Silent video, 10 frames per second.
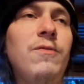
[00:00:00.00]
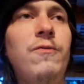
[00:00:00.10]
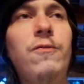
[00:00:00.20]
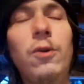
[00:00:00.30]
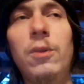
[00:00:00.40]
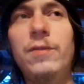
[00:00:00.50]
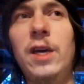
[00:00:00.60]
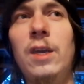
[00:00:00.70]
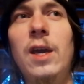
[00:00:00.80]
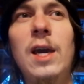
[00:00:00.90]
full of
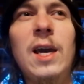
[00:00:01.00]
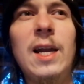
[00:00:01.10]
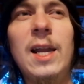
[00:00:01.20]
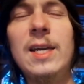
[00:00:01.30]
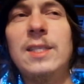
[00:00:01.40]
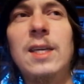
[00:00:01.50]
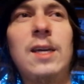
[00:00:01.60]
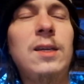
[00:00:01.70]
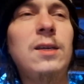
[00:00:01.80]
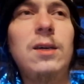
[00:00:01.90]
the classic